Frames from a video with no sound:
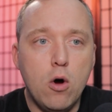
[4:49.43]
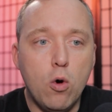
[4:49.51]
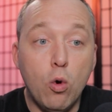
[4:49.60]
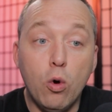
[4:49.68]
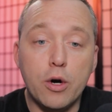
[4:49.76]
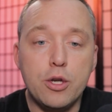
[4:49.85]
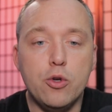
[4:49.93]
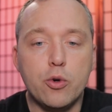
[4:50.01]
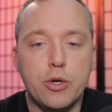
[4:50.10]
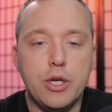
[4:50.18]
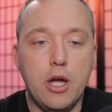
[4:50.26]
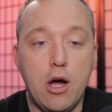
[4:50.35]
or you
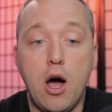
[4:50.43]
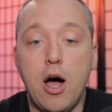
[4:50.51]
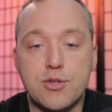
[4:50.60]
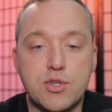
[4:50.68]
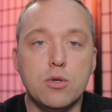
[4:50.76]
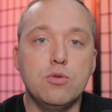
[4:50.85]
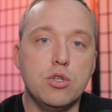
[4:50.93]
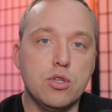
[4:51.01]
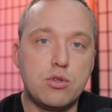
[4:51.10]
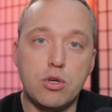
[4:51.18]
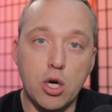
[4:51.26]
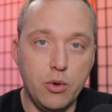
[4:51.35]
could also
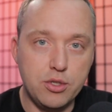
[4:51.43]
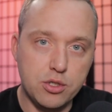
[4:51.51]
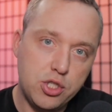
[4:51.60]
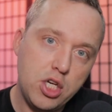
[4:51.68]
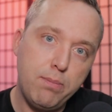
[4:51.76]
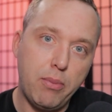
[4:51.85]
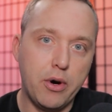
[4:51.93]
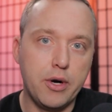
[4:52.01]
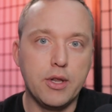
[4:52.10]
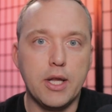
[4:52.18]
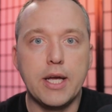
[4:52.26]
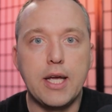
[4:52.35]
just go into
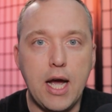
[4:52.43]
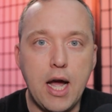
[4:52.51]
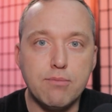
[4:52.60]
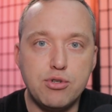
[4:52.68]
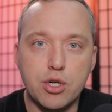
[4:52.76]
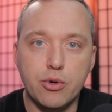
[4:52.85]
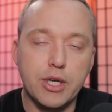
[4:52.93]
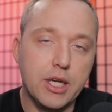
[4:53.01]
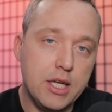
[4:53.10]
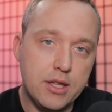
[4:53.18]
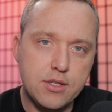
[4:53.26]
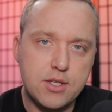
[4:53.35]
gparted like I'm showing
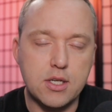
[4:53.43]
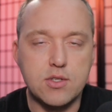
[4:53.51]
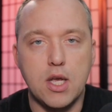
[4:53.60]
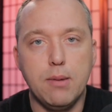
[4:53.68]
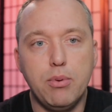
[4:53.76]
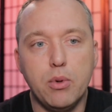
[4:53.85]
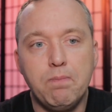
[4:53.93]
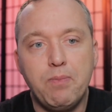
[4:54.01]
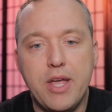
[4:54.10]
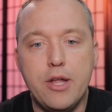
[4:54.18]
in this example,